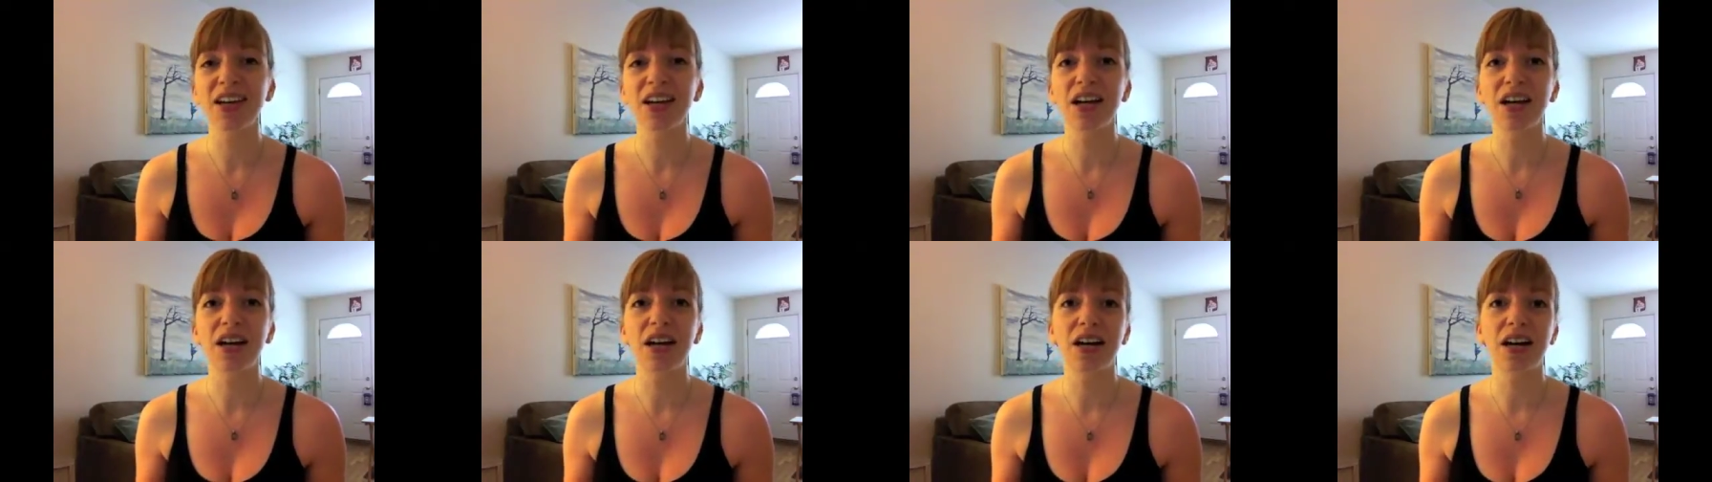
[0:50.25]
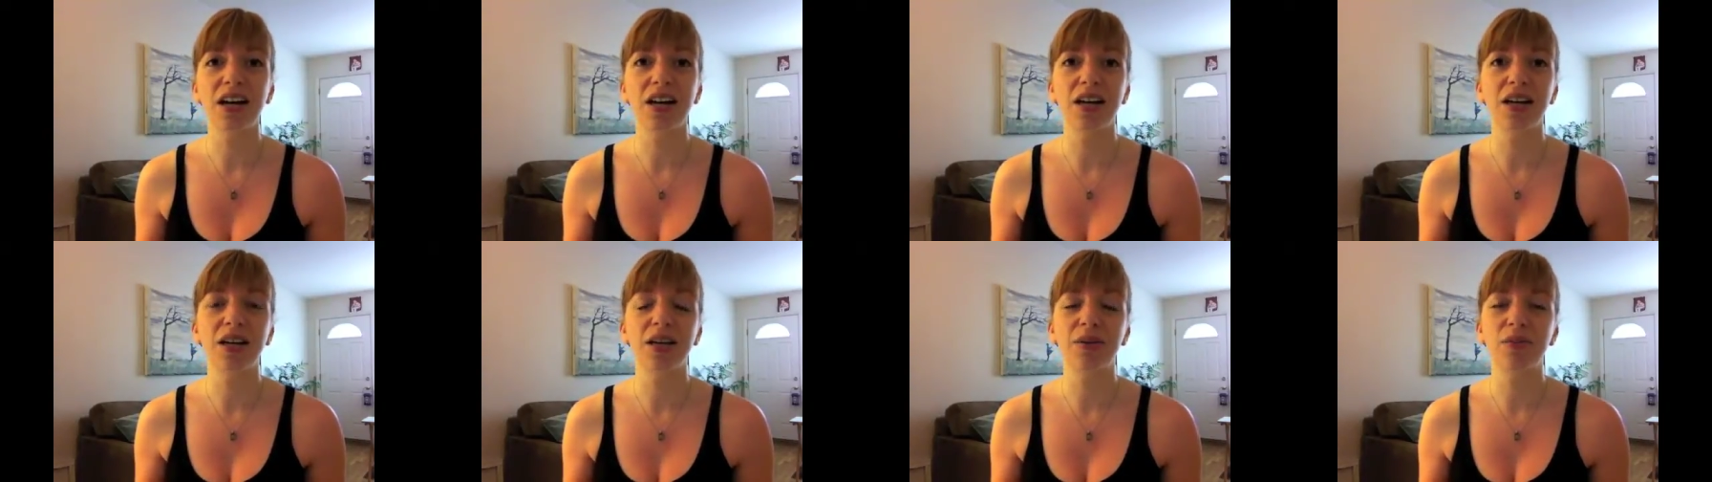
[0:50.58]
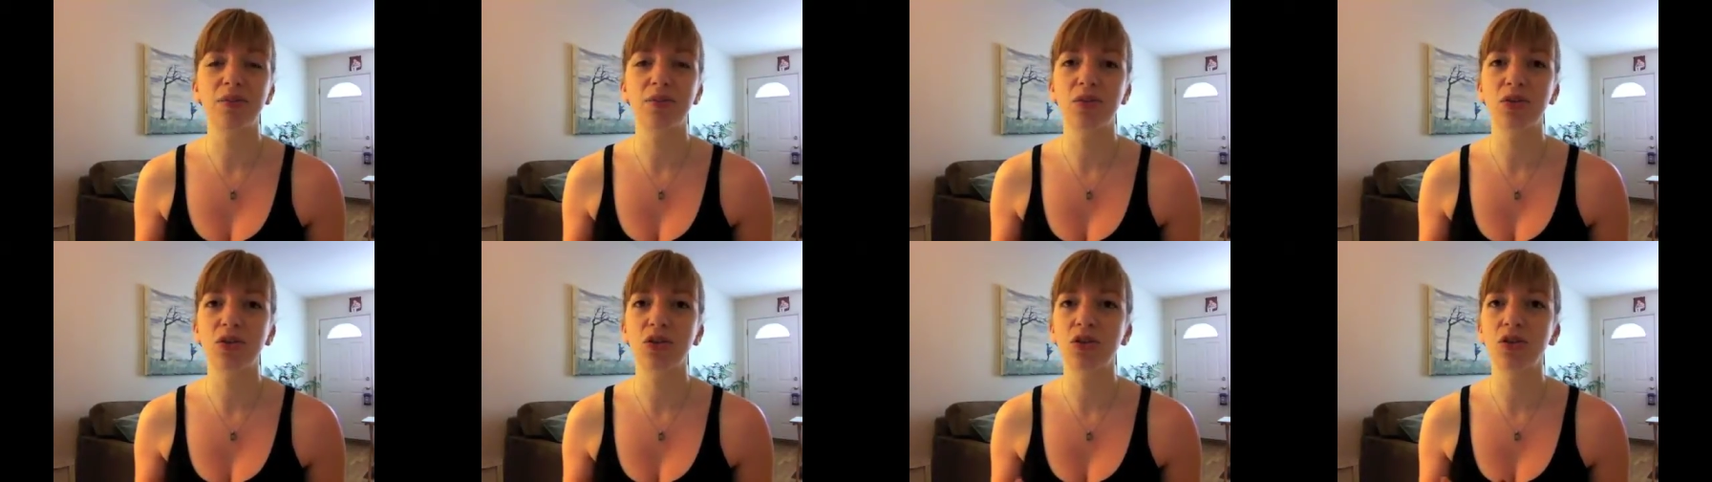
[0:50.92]

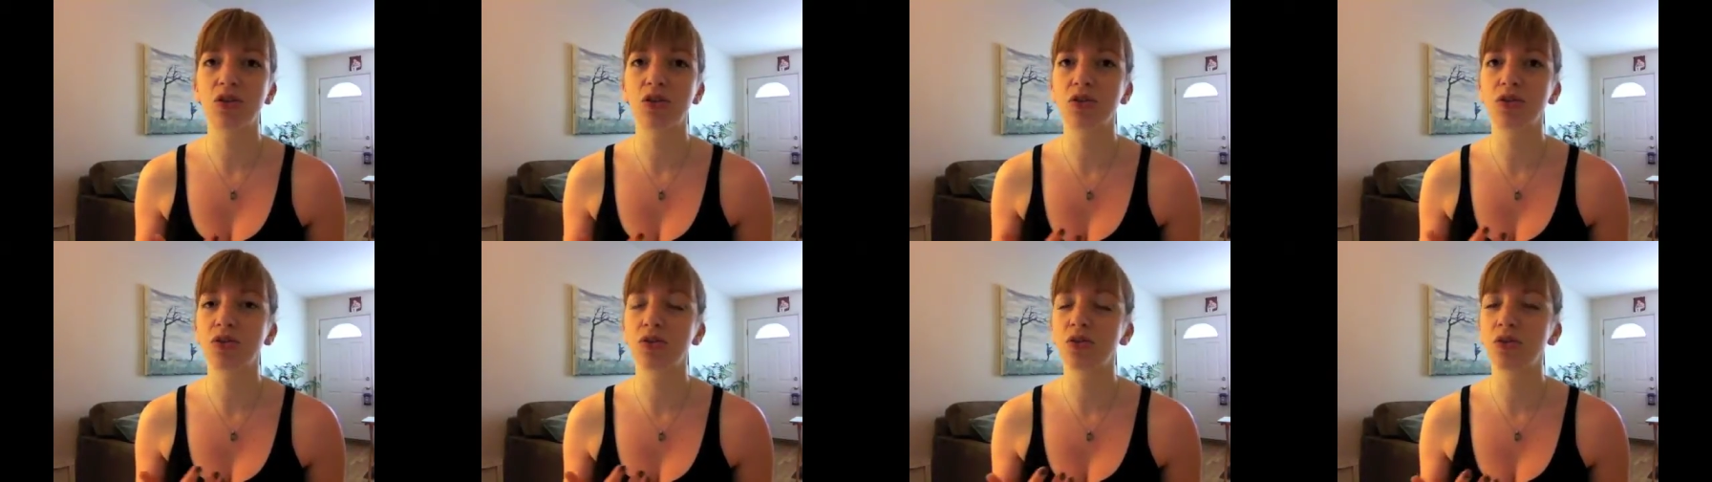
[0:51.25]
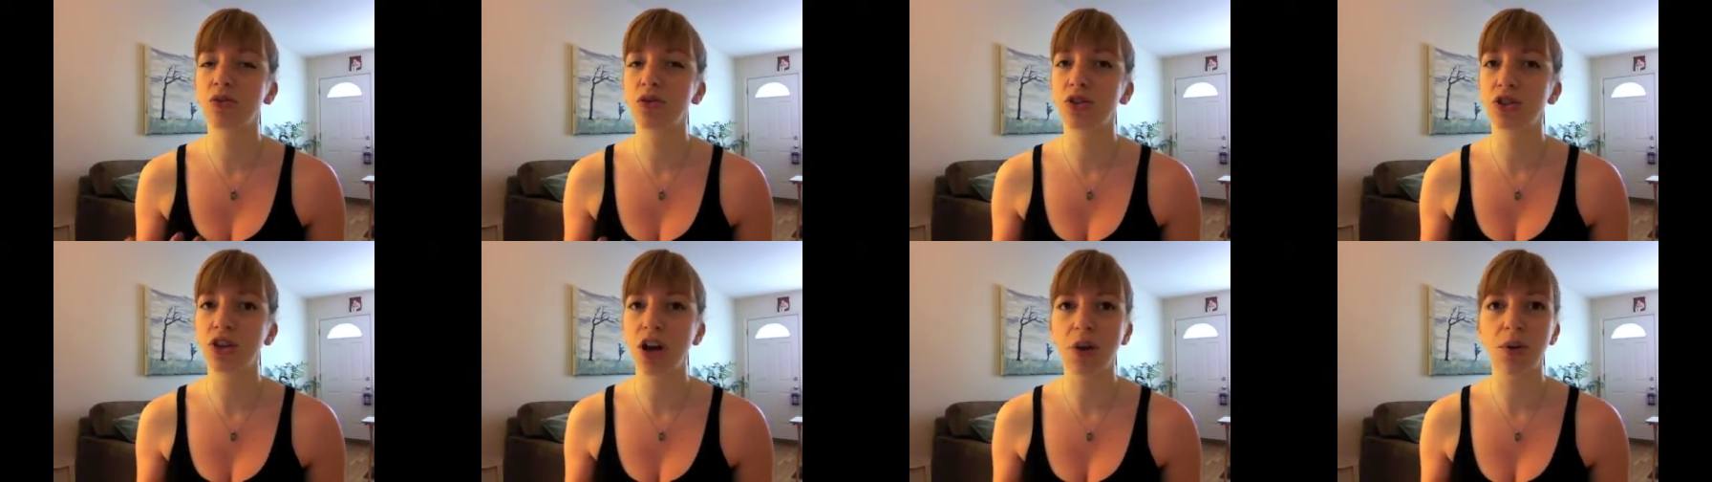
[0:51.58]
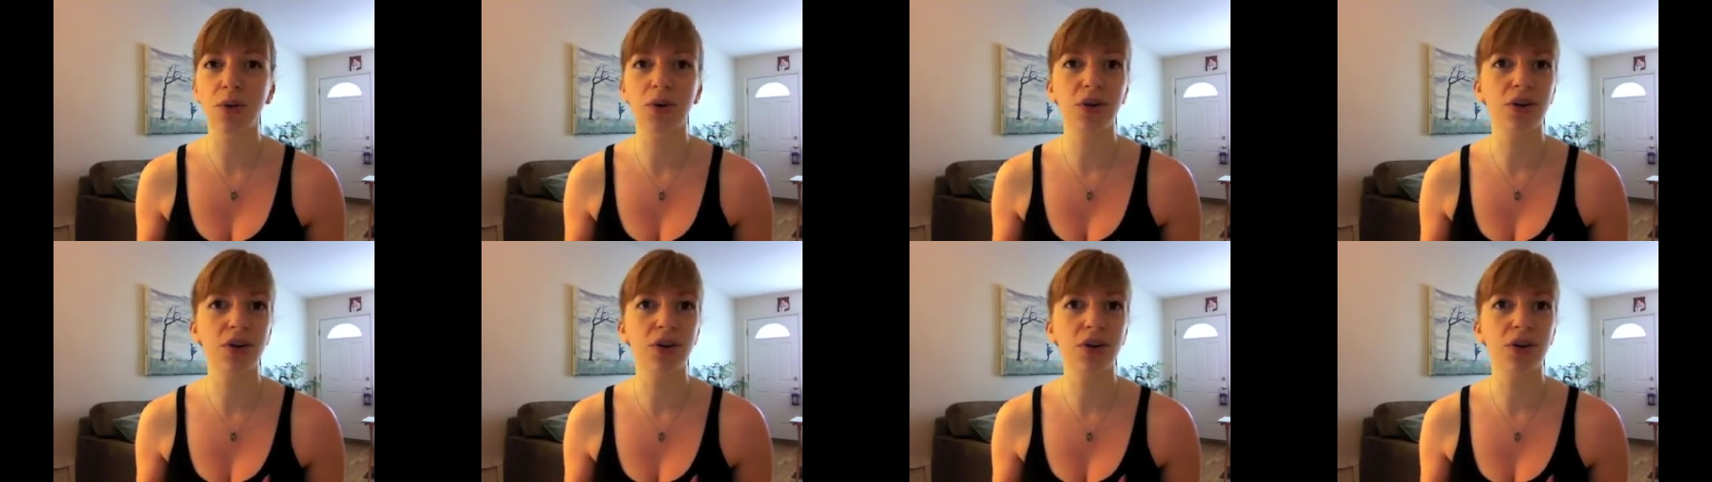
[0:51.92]
um, to shower